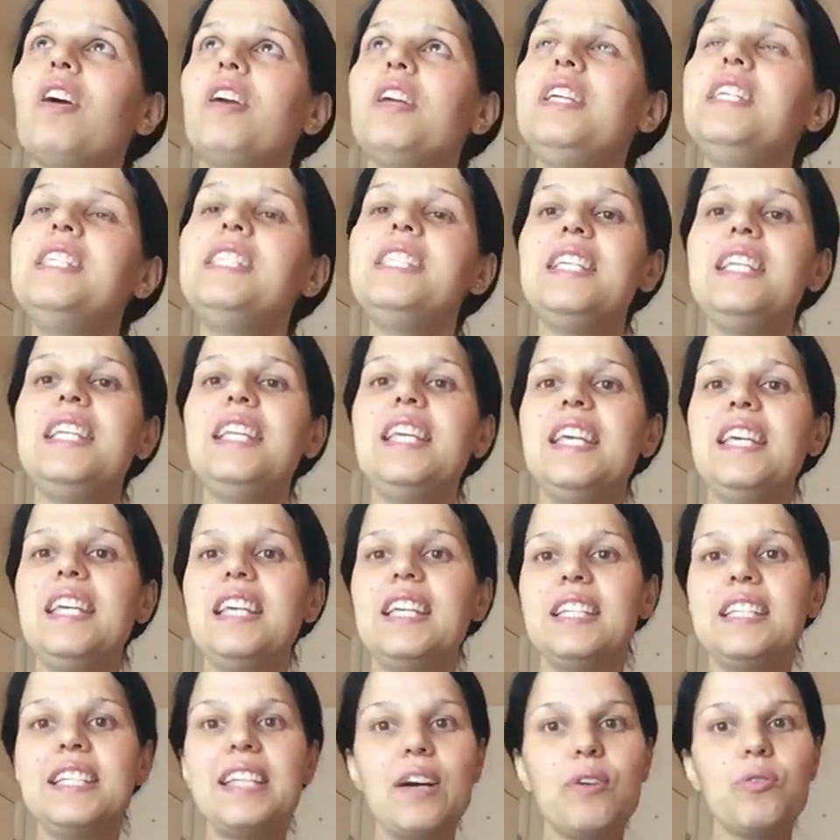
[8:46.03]

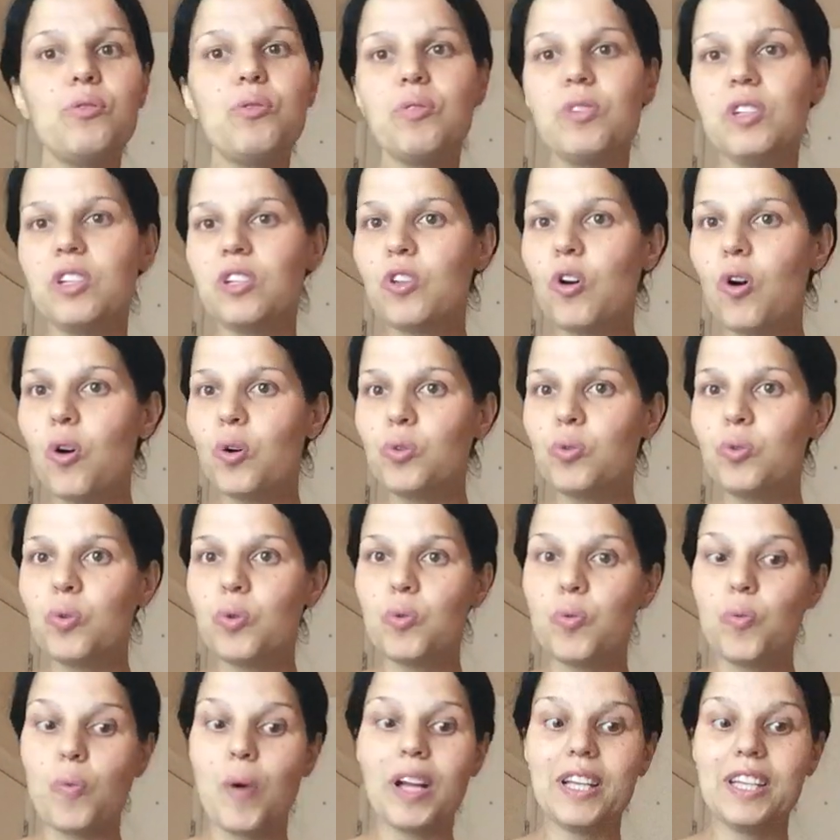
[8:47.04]
easily tell to the
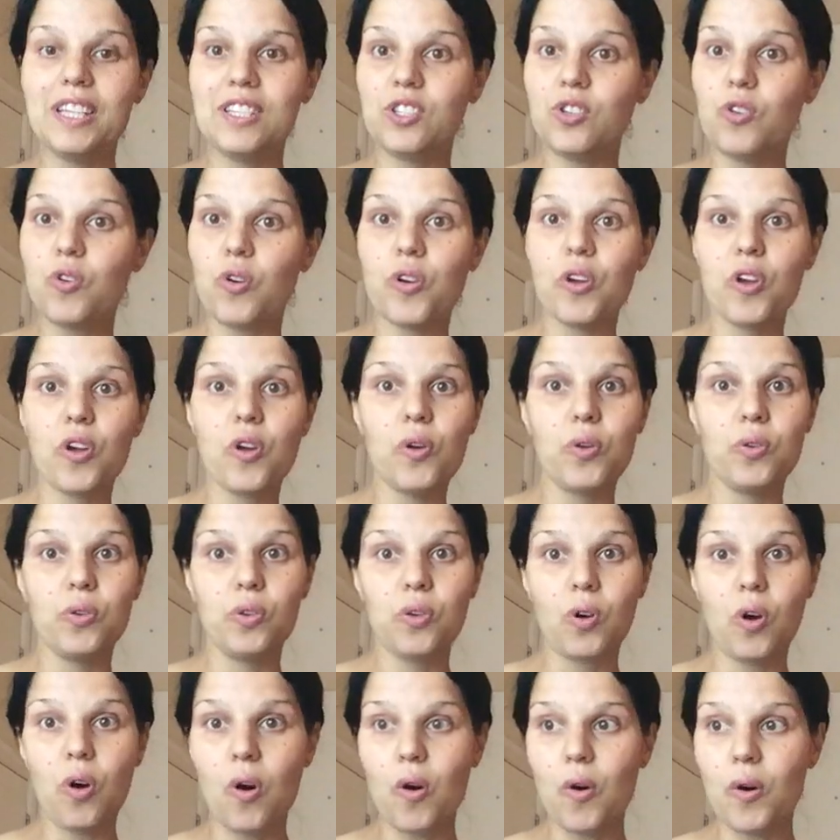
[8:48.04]
doctor what is going
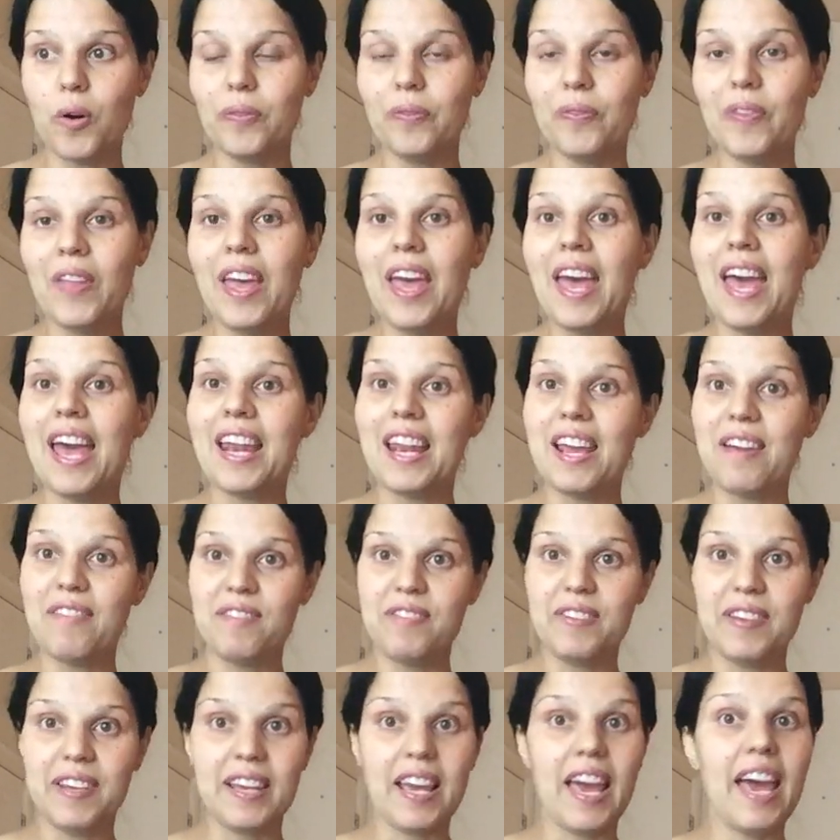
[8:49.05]
on and
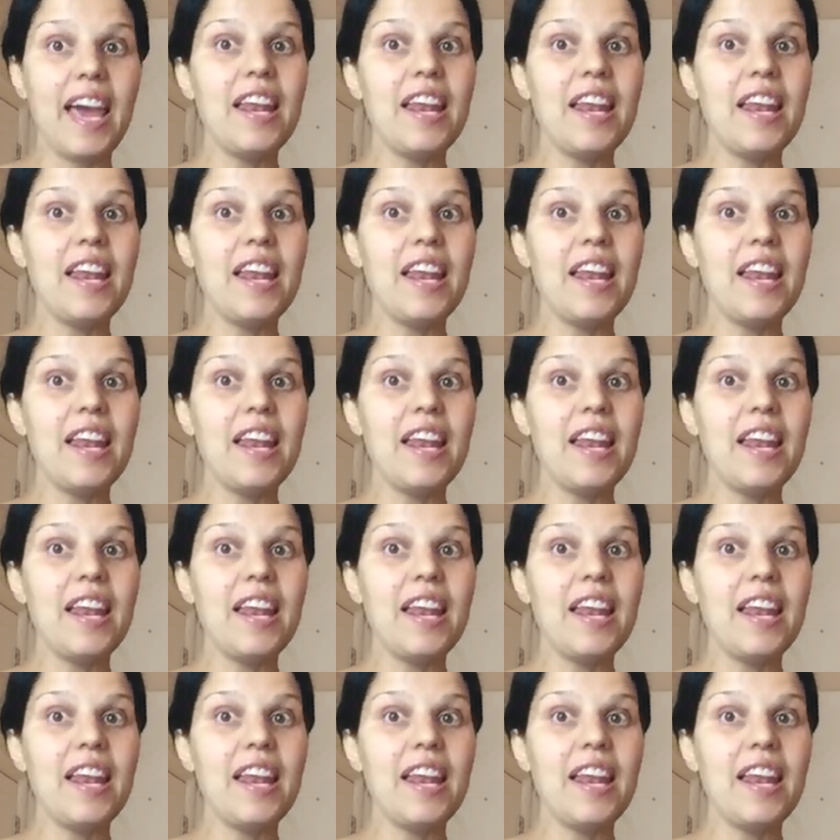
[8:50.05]
everything.